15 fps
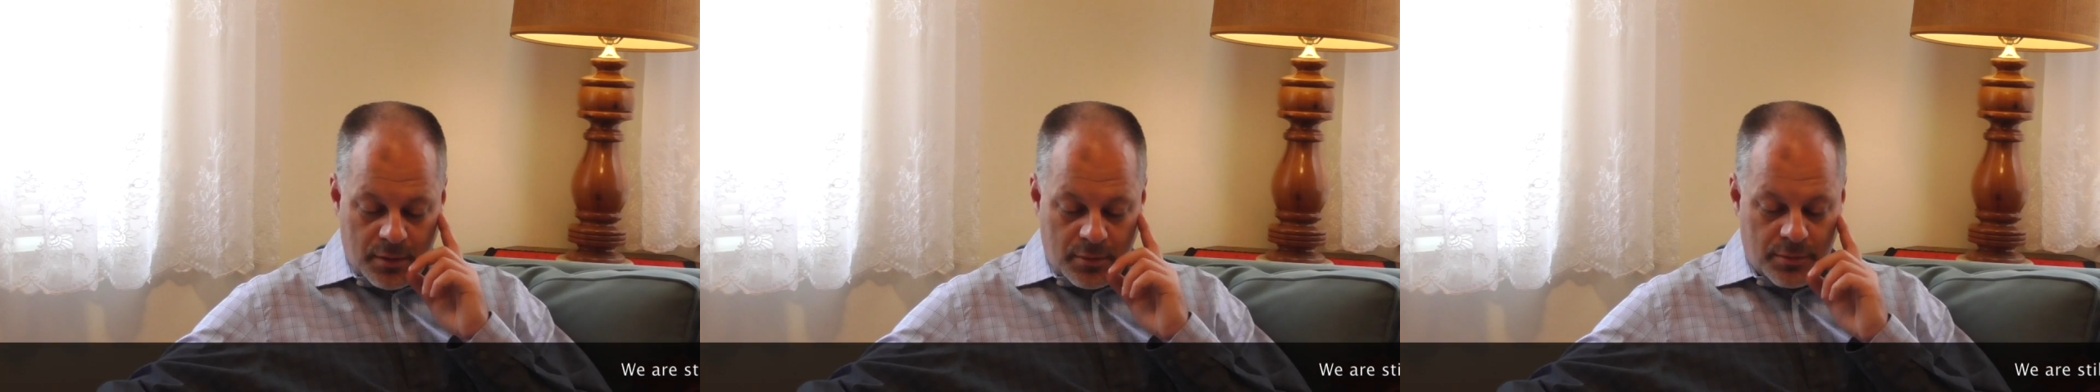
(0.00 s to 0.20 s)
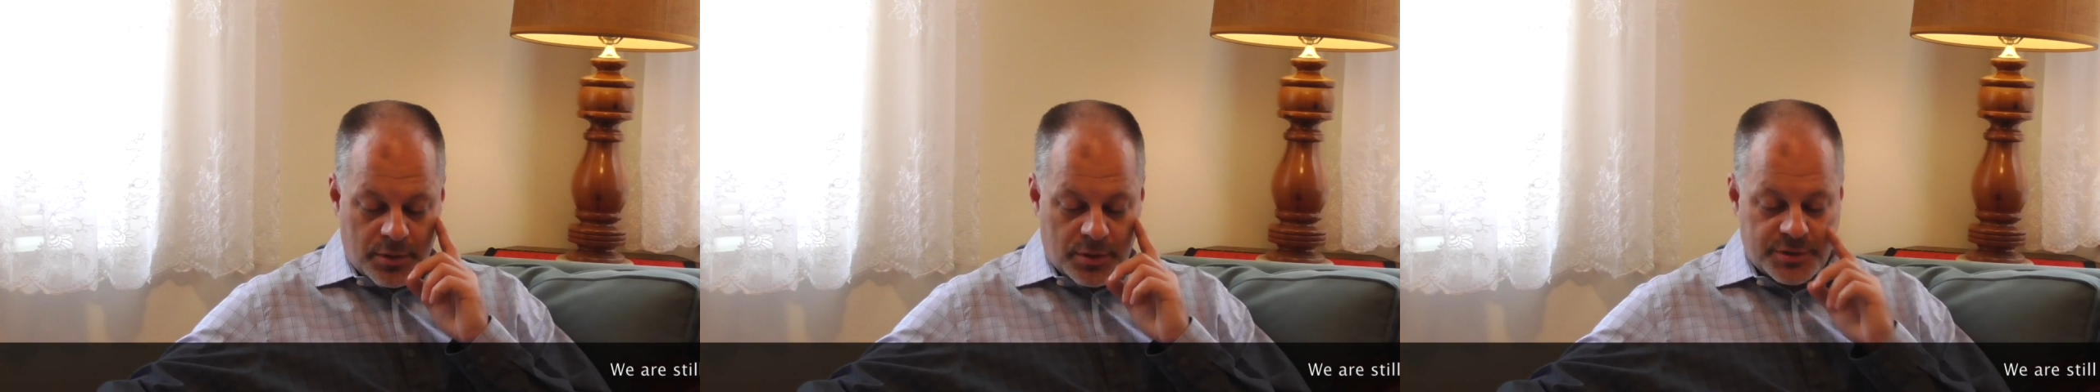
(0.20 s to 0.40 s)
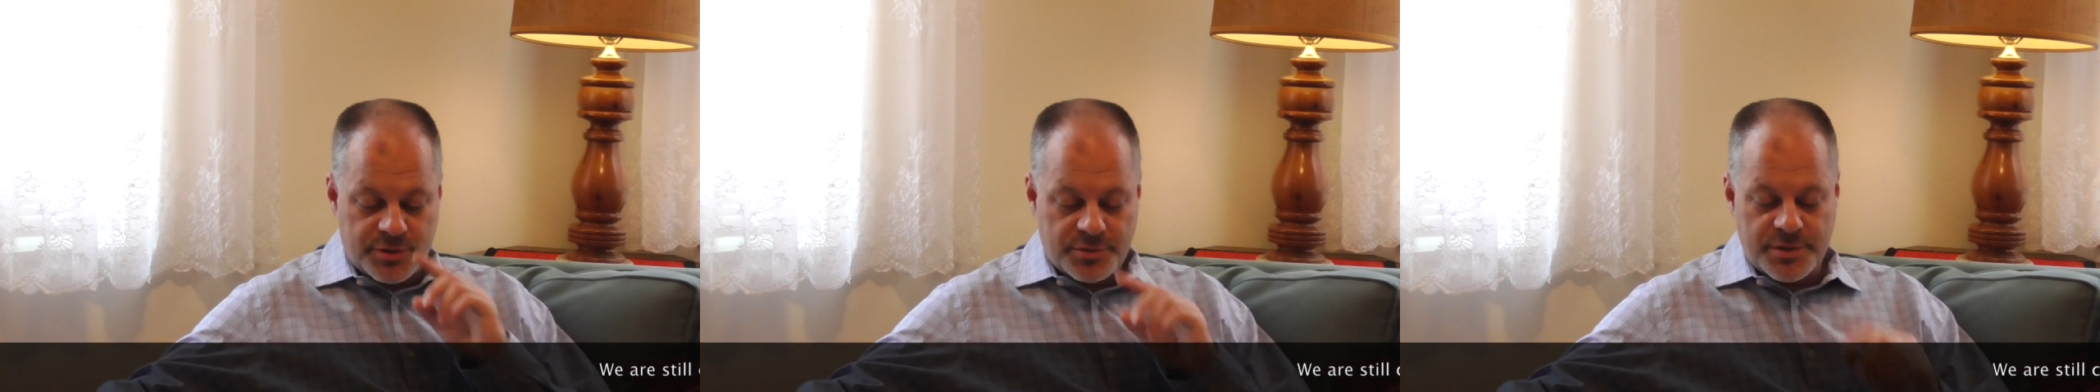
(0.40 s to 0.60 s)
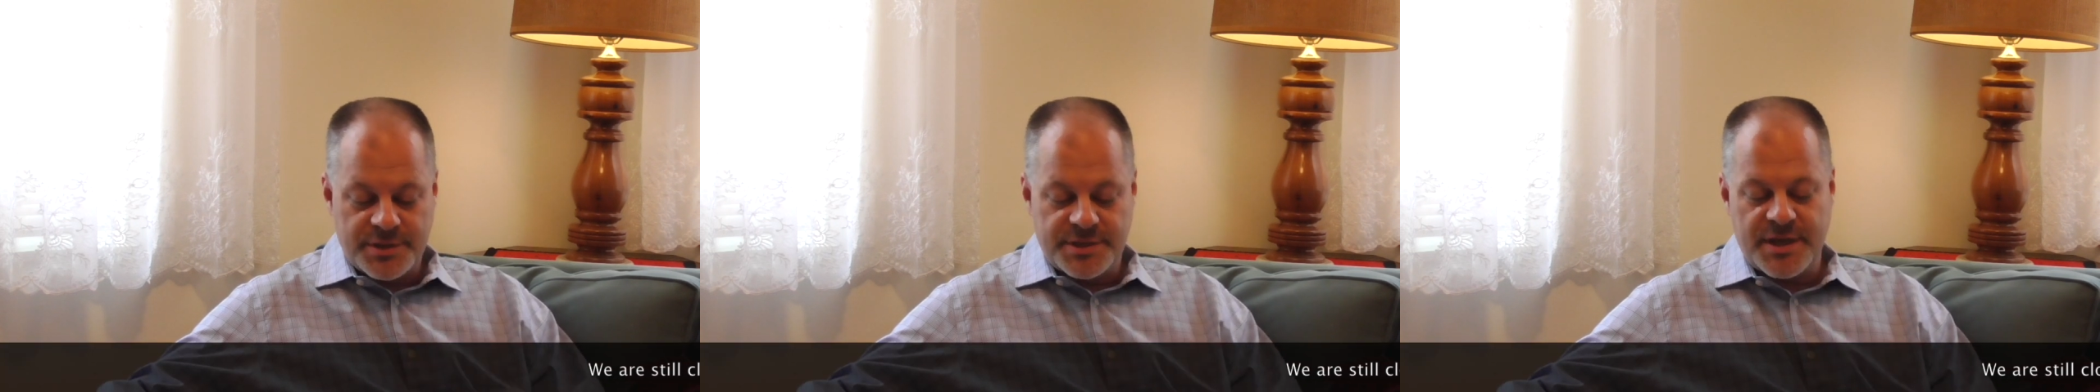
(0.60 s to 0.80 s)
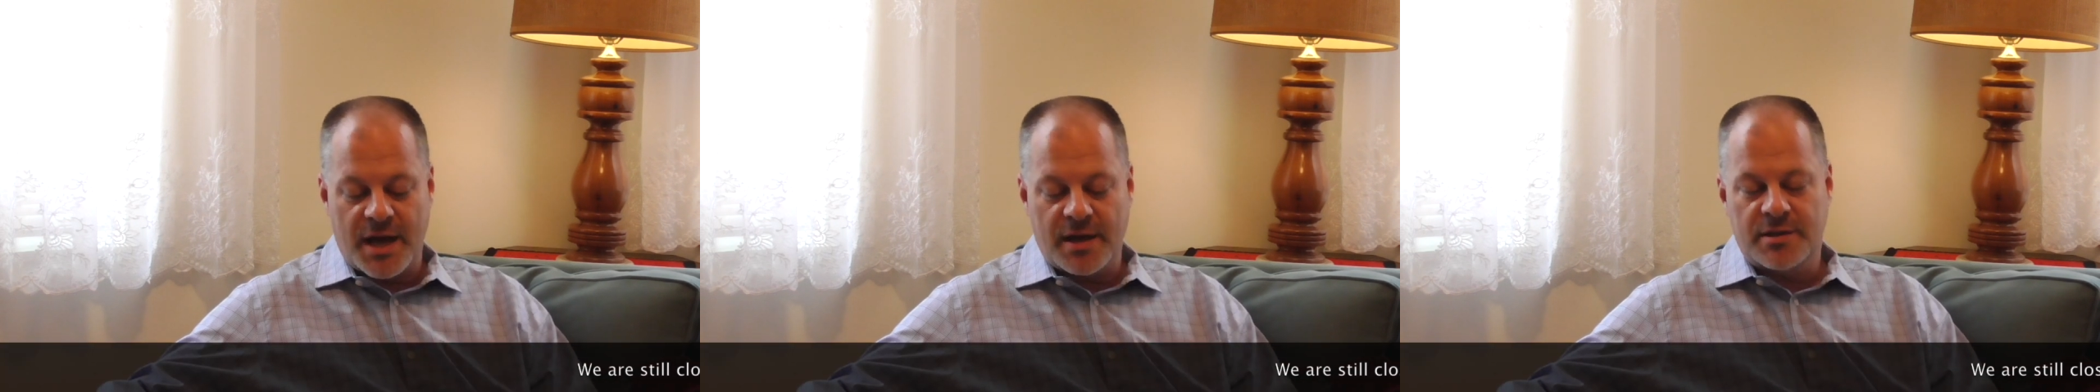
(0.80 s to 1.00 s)
were to
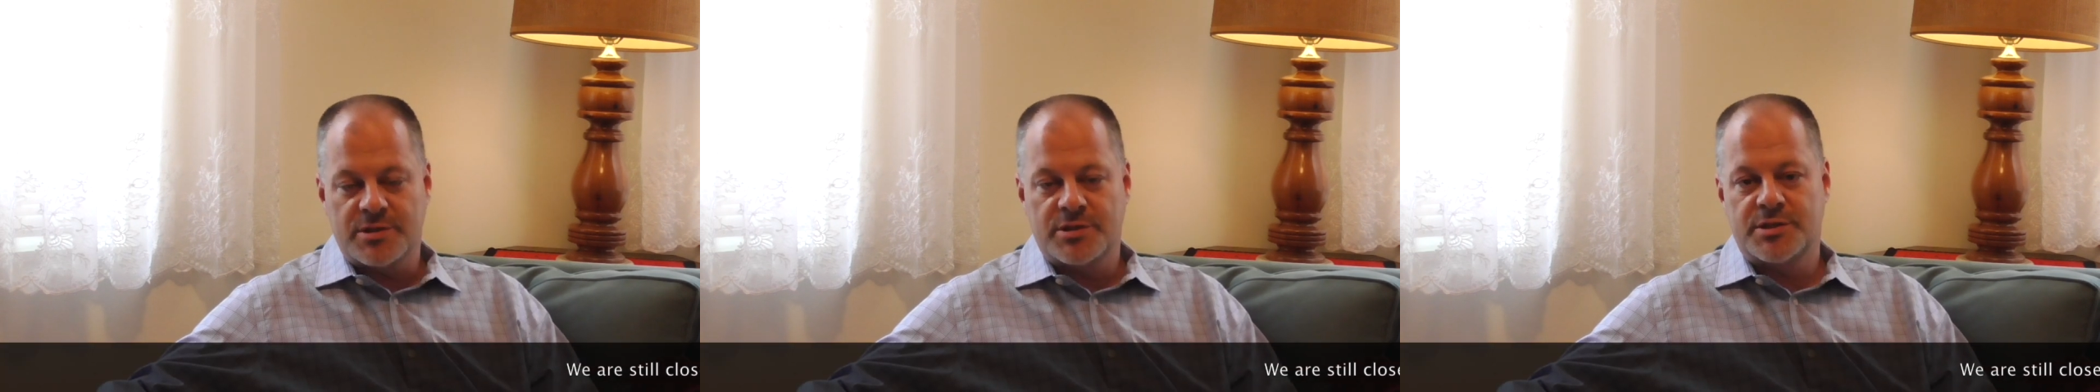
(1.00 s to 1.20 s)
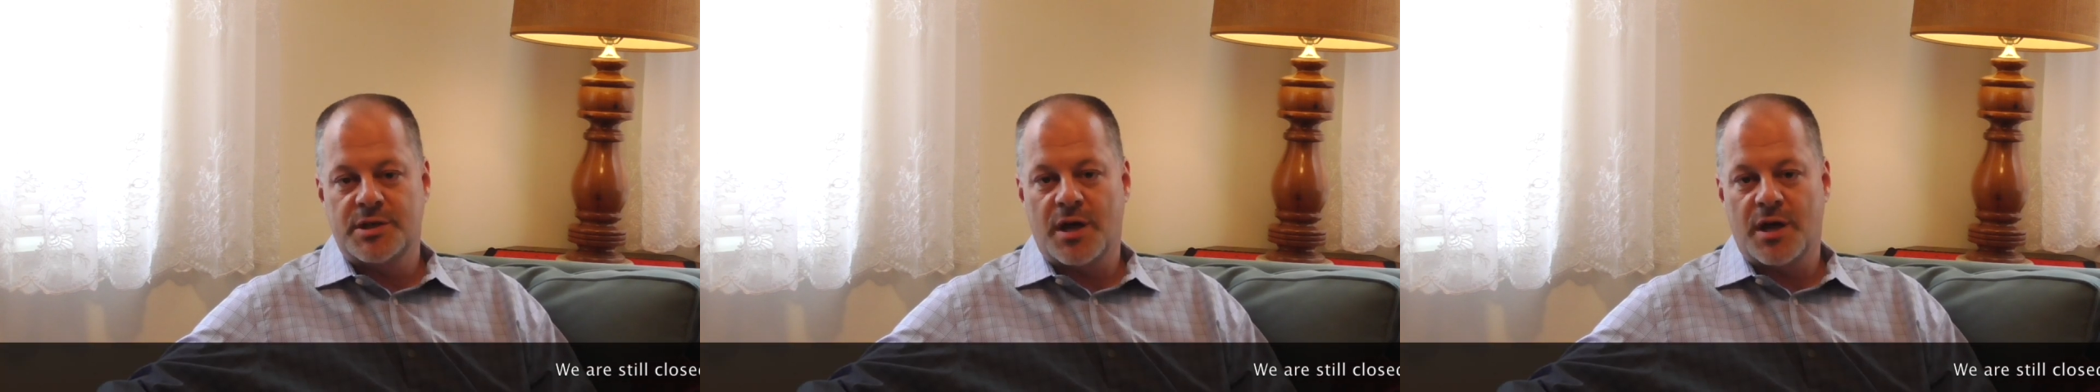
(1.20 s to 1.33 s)
his youngest